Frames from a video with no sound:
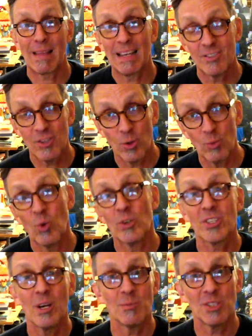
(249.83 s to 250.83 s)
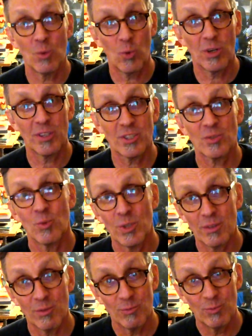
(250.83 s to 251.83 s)
so worst comes to worst,
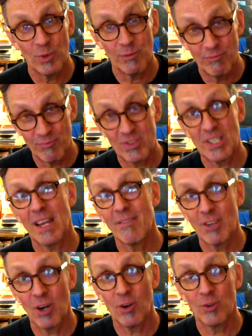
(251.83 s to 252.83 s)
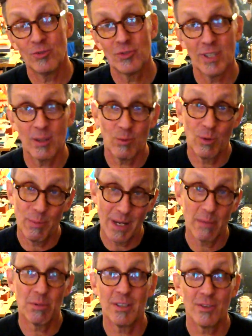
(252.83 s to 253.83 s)
we save those, and we'll be
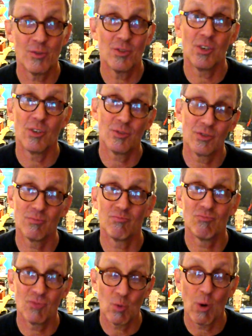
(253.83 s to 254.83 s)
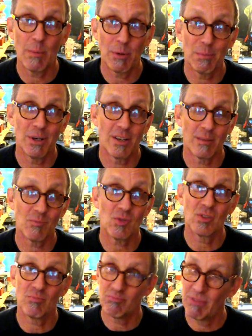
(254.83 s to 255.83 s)
able to use those to wipe our
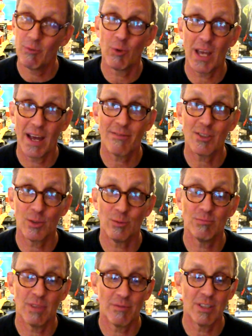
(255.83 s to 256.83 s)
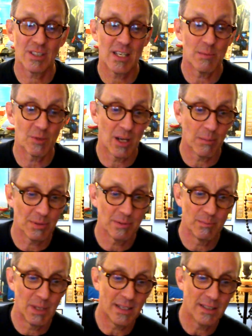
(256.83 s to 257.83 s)
bottoms if we have to, if this keeps up.
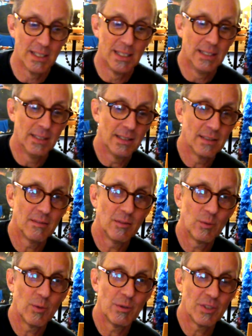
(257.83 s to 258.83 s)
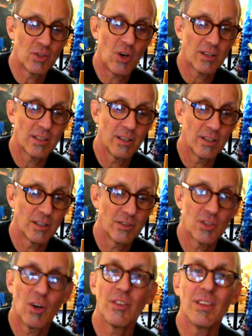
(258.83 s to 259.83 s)
But there is talk that they're going to
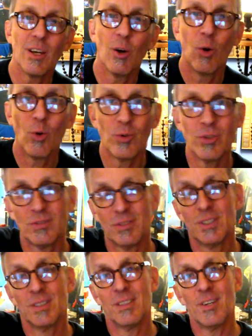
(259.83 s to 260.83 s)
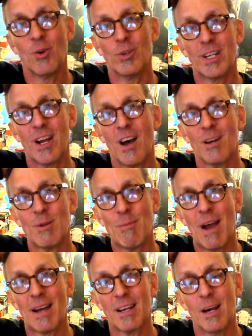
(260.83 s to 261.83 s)
start the old economy
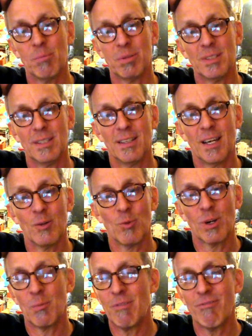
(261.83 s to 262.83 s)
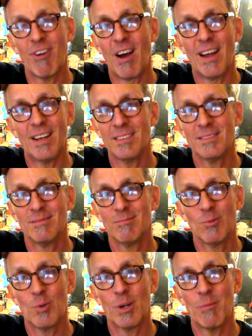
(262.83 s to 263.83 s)
back up, and we're going to be fine. We're going to